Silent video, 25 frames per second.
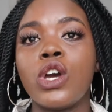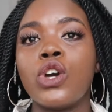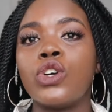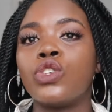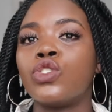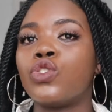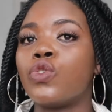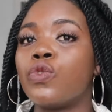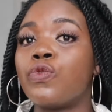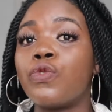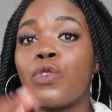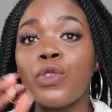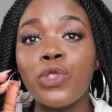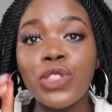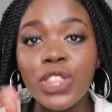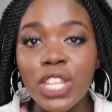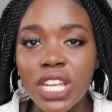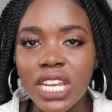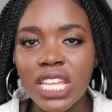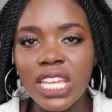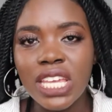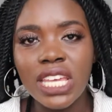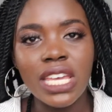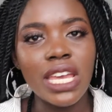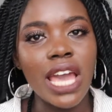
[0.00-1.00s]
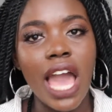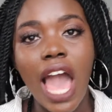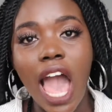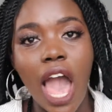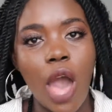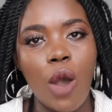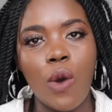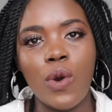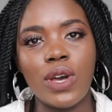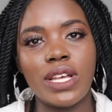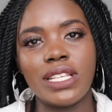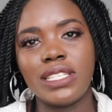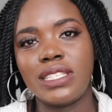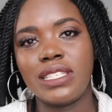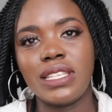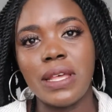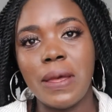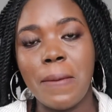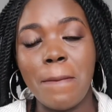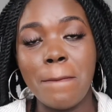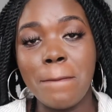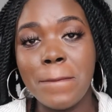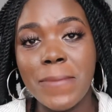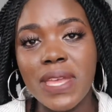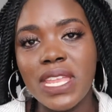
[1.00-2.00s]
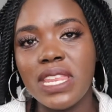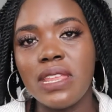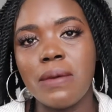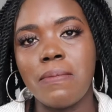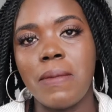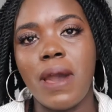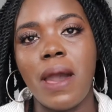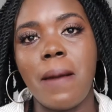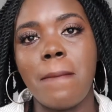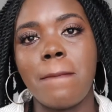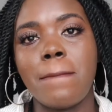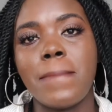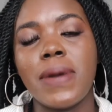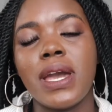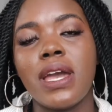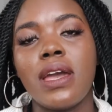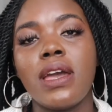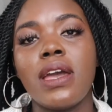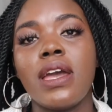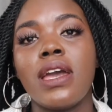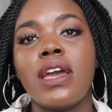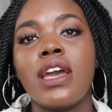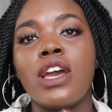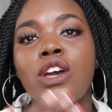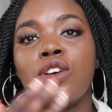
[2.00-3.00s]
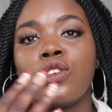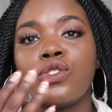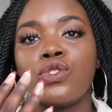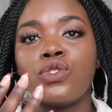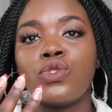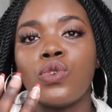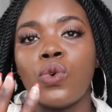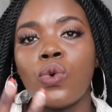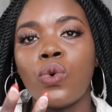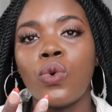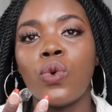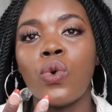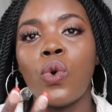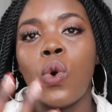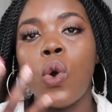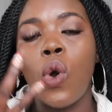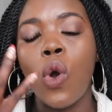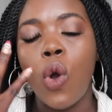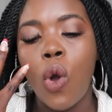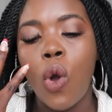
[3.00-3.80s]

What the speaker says: so for 3 hours minimum. So